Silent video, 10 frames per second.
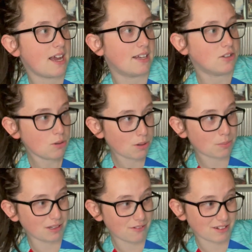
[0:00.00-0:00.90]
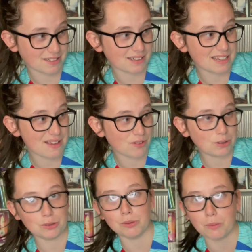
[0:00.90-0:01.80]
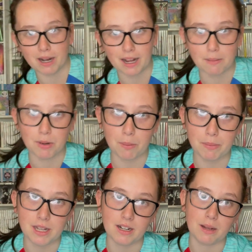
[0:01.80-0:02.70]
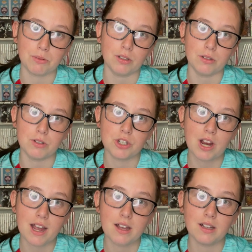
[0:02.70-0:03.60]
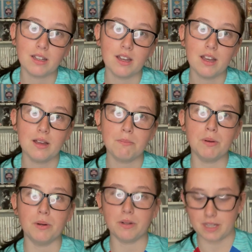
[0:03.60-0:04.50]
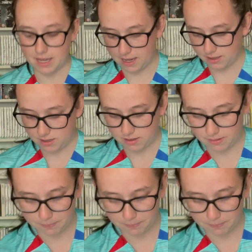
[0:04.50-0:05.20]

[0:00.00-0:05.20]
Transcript: I do want to play the Resident Evils when I'm not being an absolute child, but yes.